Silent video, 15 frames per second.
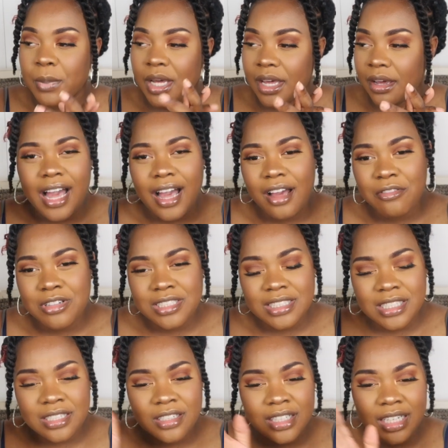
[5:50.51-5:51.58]
But I was
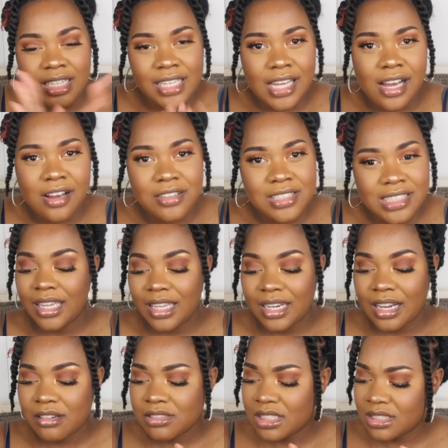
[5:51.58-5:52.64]
sitting on the couch
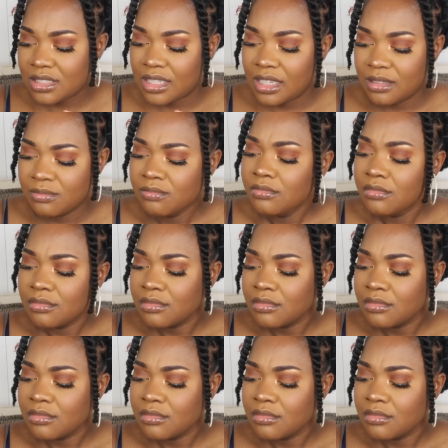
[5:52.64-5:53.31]
and I was just like,